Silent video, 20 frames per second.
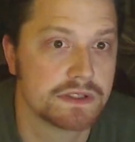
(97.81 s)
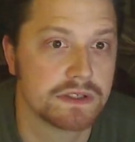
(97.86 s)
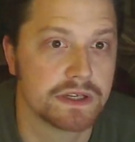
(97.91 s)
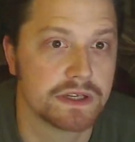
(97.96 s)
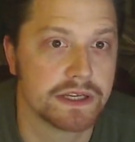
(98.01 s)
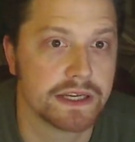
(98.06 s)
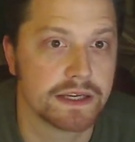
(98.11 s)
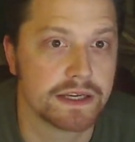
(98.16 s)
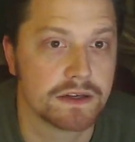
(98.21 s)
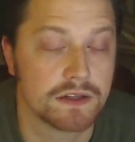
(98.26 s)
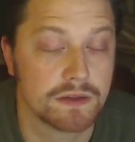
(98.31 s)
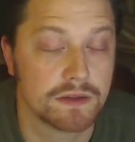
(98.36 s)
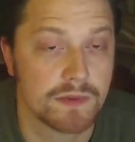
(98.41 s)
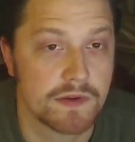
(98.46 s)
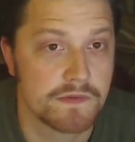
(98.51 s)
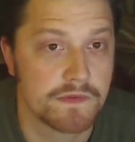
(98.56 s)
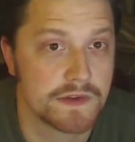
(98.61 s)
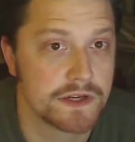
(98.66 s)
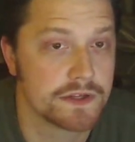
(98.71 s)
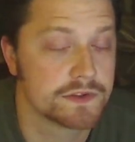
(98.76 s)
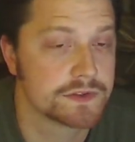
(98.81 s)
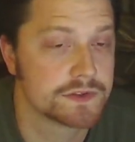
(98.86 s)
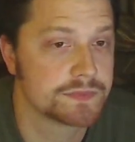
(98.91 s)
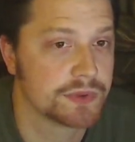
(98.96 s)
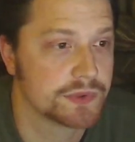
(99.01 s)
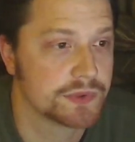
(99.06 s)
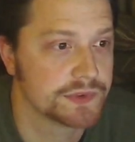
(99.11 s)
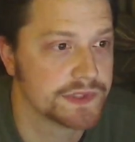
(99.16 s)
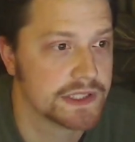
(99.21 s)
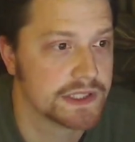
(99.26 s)
I had all my videos
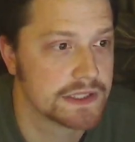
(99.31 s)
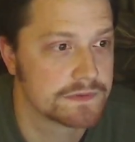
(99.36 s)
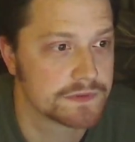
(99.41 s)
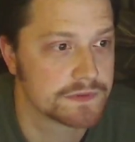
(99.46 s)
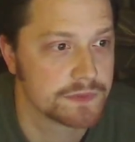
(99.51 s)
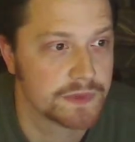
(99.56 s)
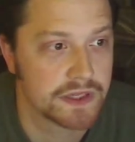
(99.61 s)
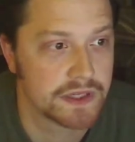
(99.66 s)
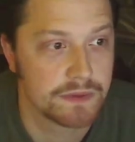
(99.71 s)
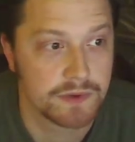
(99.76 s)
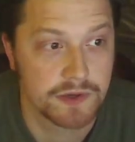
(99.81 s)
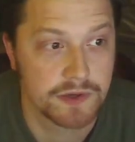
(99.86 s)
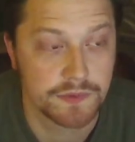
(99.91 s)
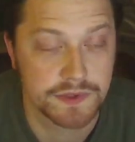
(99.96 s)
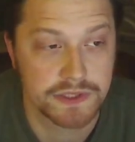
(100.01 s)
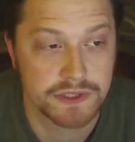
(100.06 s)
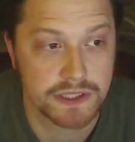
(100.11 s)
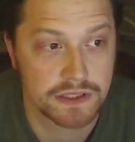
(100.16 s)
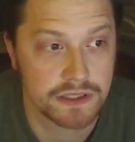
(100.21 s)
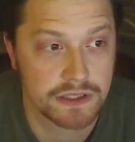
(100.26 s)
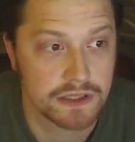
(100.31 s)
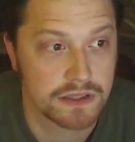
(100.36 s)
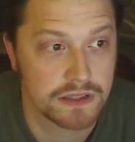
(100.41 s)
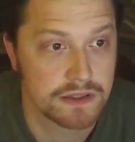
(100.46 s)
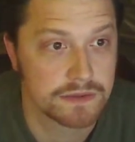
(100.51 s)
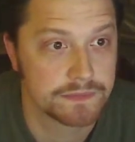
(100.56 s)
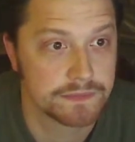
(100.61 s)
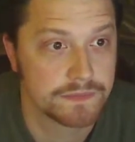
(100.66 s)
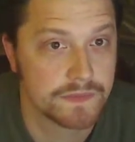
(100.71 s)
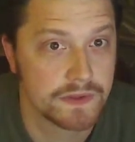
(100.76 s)
pulled down from
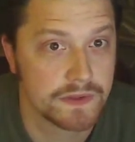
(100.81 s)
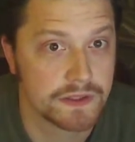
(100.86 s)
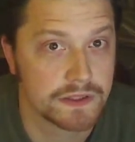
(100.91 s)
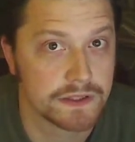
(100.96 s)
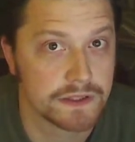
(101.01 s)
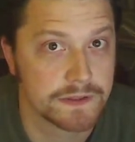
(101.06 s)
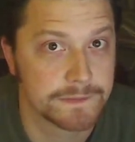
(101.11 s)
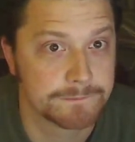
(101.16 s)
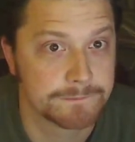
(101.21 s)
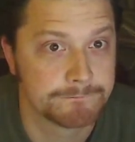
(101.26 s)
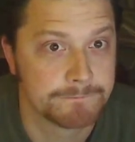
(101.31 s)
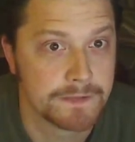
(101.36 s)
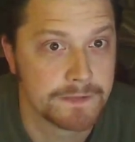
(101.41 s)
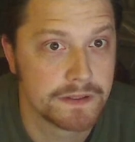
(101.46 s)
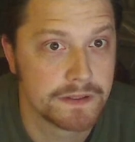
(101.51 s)
GameAnyone.com um,